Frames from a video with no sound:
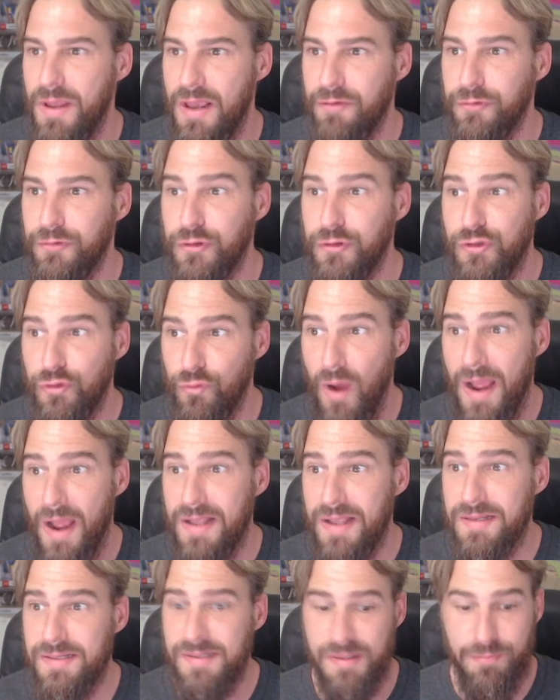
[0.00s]
have
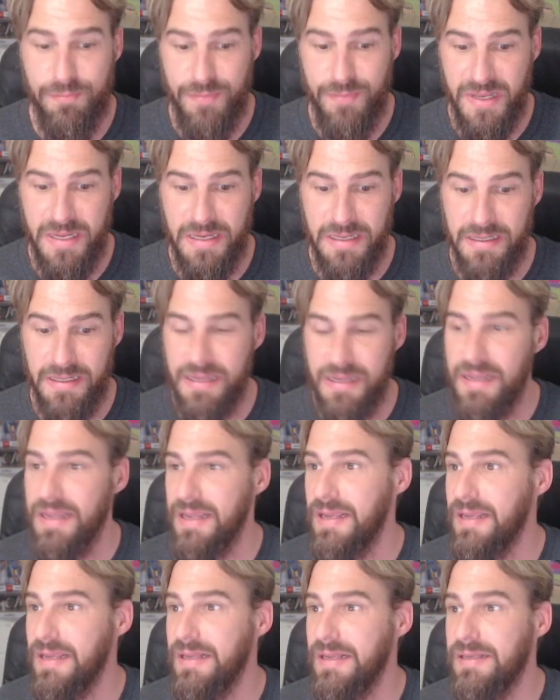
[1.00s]
Darius the Mede
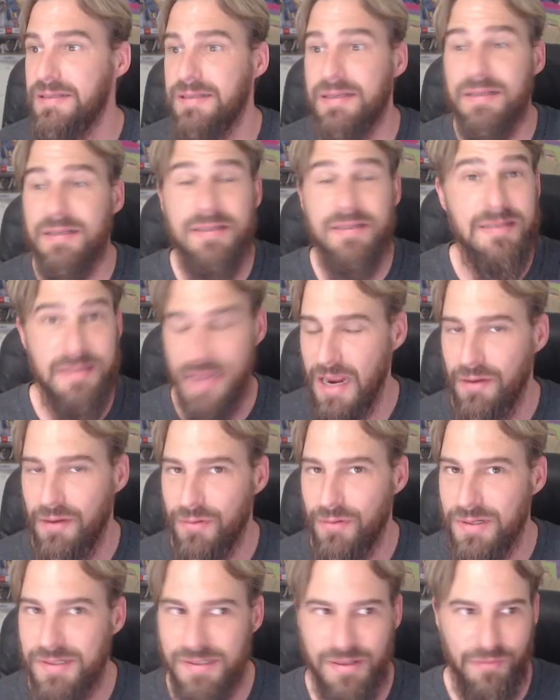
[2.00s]
is
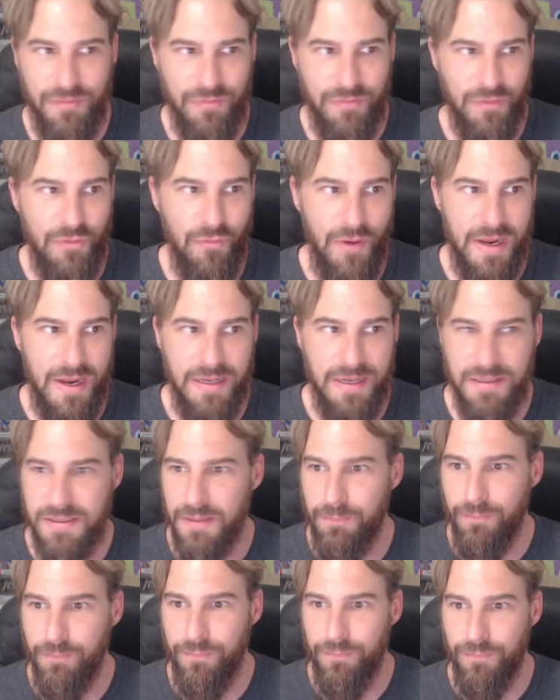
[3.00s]
Cyrus the Great.
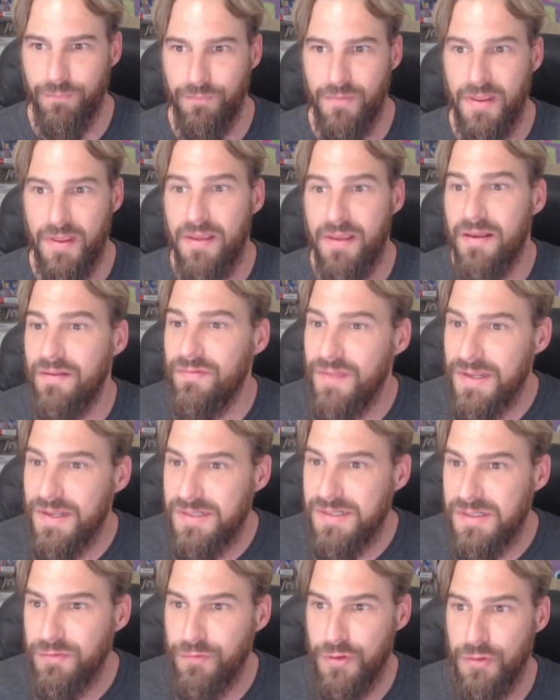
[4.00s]

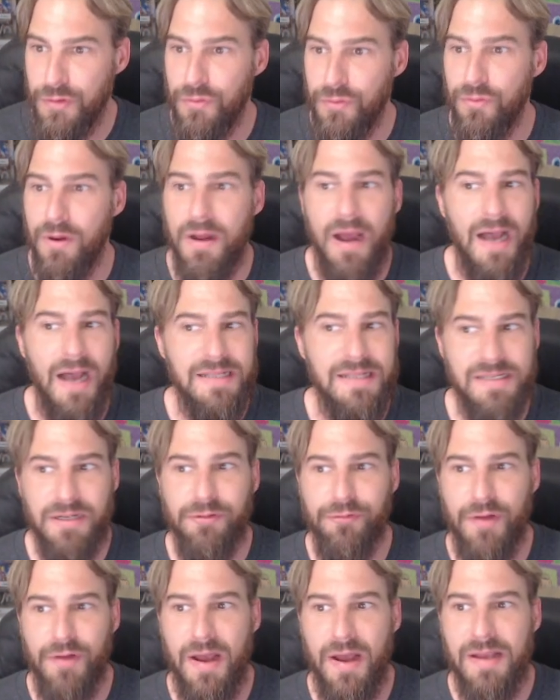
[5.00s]
This view
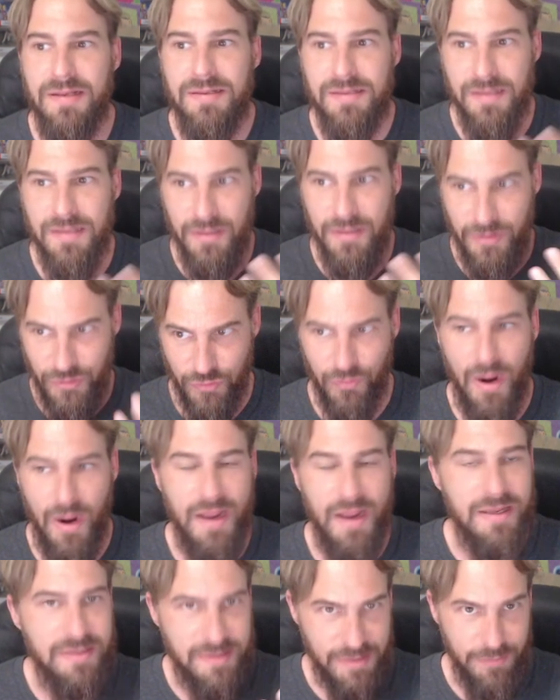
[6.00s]
identifies
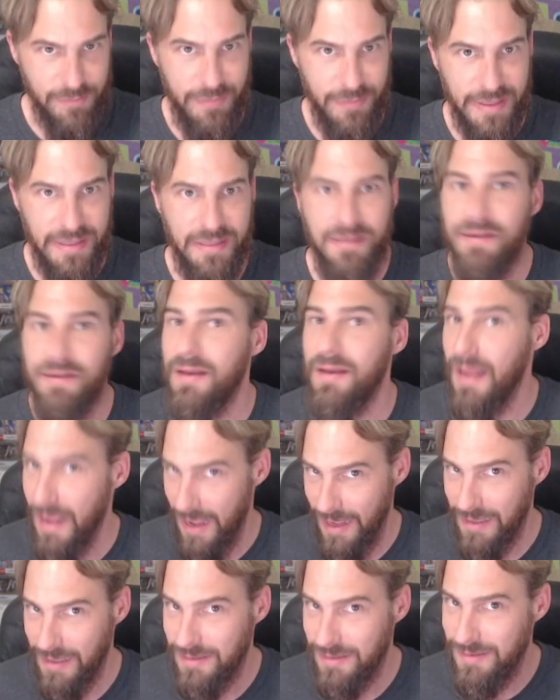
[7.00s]
Darius the Mede
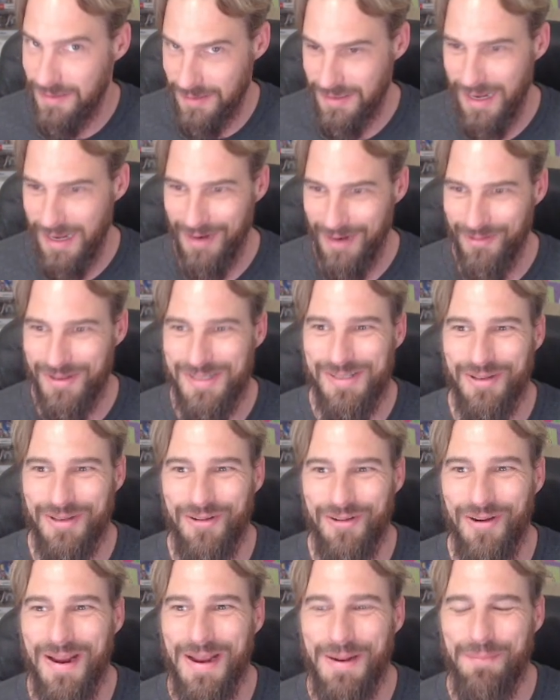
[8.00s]
as Cyrus the
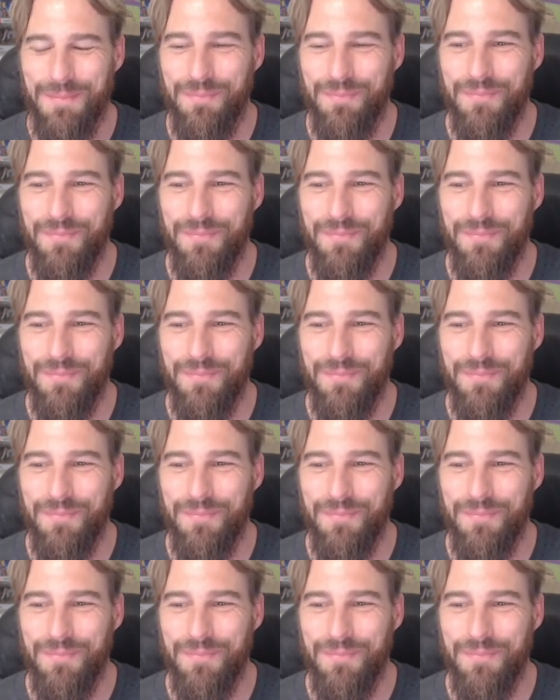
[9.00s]
Great.